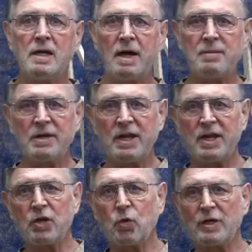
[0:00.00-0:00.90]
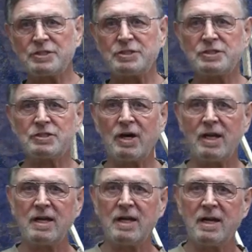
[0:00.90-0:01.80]
I've been getting questions
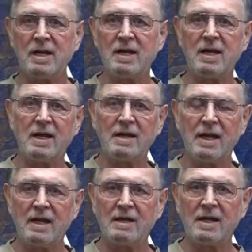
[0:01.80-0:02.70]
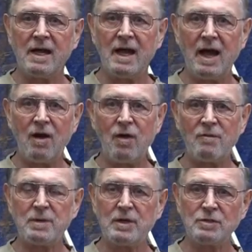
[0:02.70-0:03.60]
on how
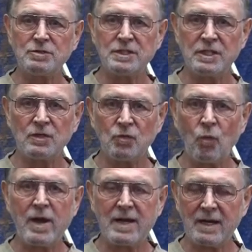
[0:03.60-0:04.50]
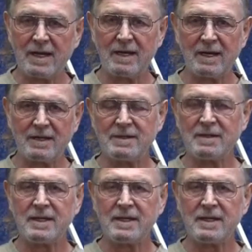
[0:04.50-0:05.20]
I've been losing weight lately.